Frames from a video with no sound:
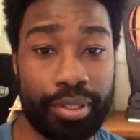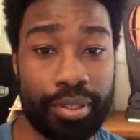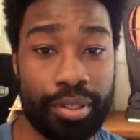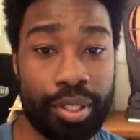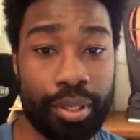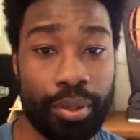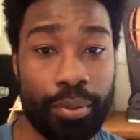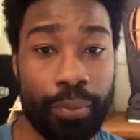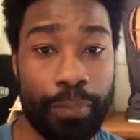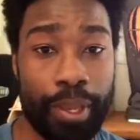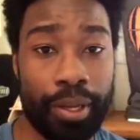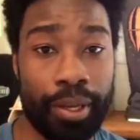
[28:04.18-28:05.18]
too.
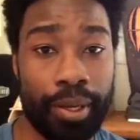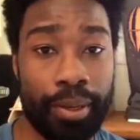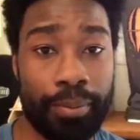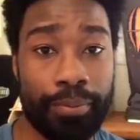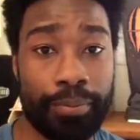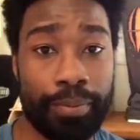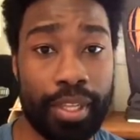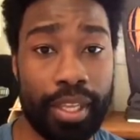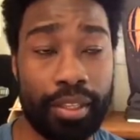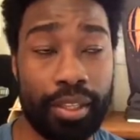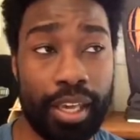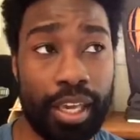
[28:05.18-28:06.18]
Mm-hmm. Um,
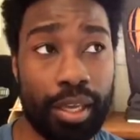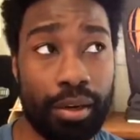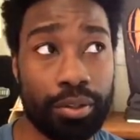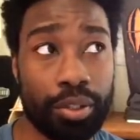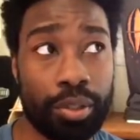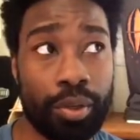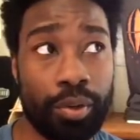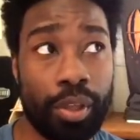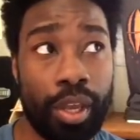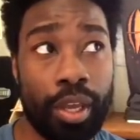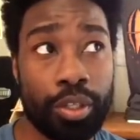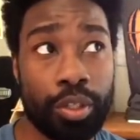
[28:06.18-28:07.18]
should
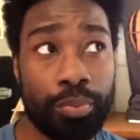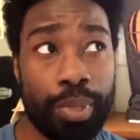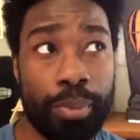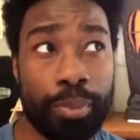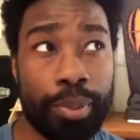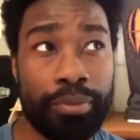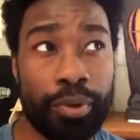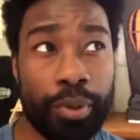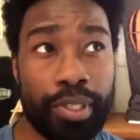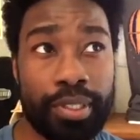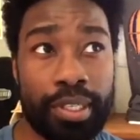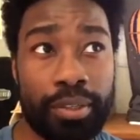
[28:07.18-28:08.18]
should people be
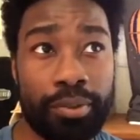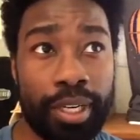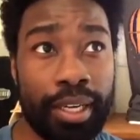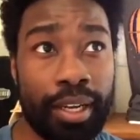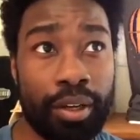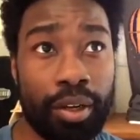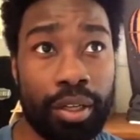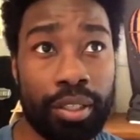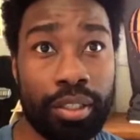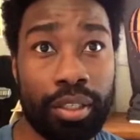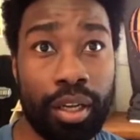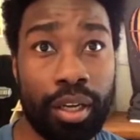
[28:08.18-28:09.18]
focusing right now on
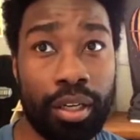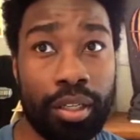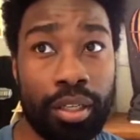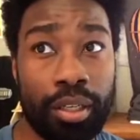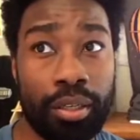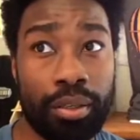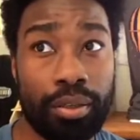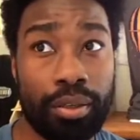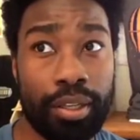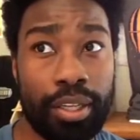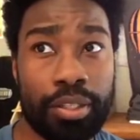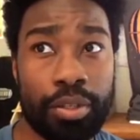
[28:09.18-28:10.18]
on
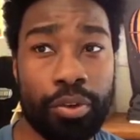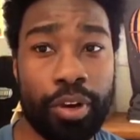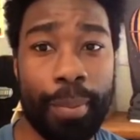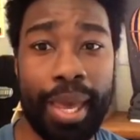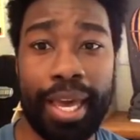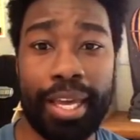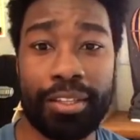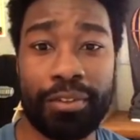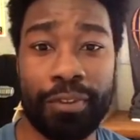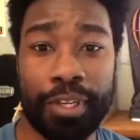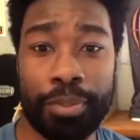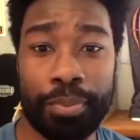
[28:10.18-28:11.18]
Instagram ads,
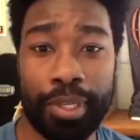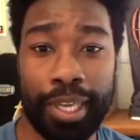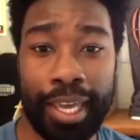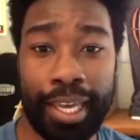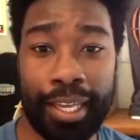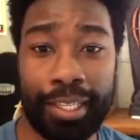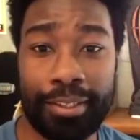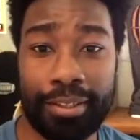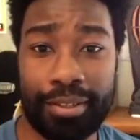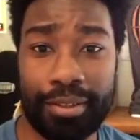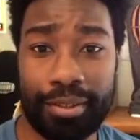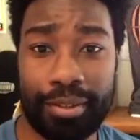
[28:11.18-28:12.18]
Facebook
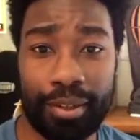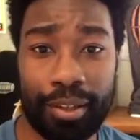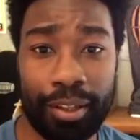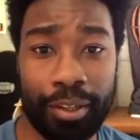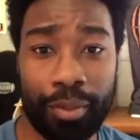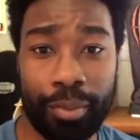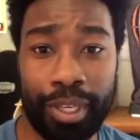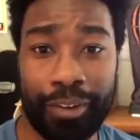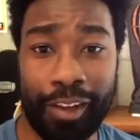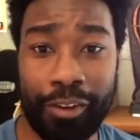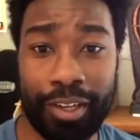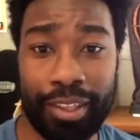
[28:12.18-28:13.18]
ads, a little bit of
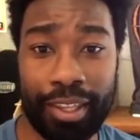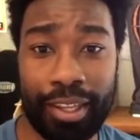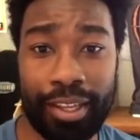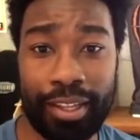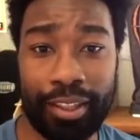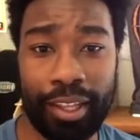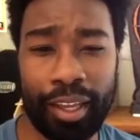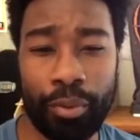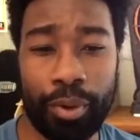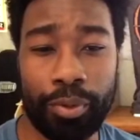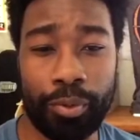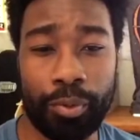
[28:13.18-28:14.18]
everything? Like,
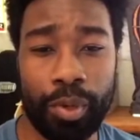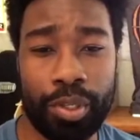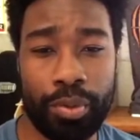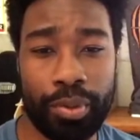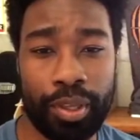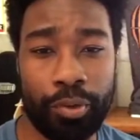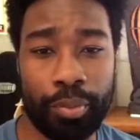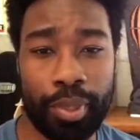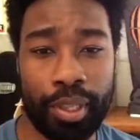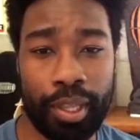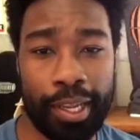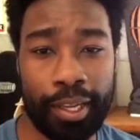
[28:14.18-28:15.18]
what what do you think would
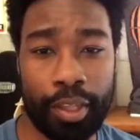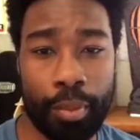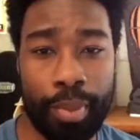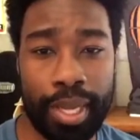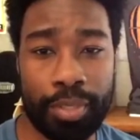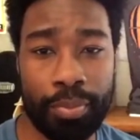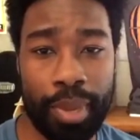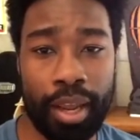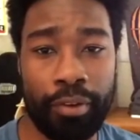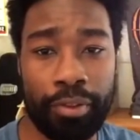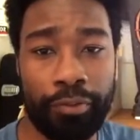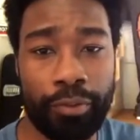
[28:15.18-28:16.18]
be like the best
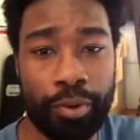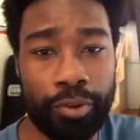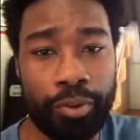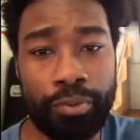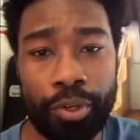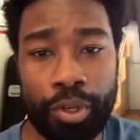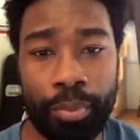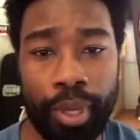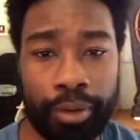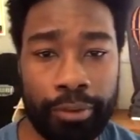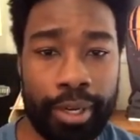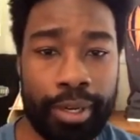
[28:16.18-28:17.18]
bang for your, for your
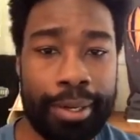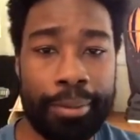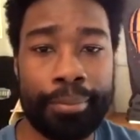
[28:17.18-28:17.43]
buck right now?